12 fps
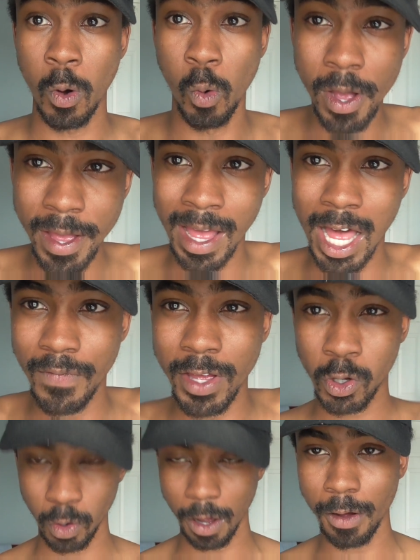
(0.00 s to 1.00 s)
We
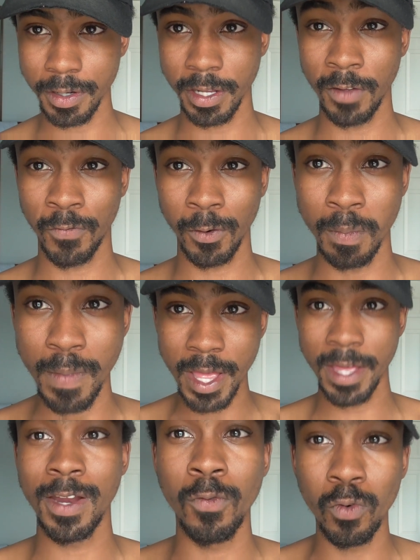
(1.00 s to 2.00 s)
have equality for
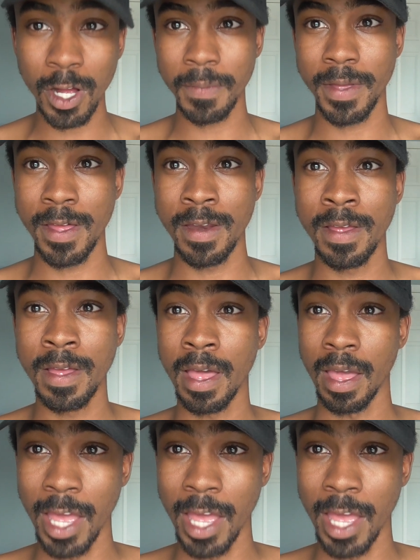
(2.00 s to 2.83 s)
men and women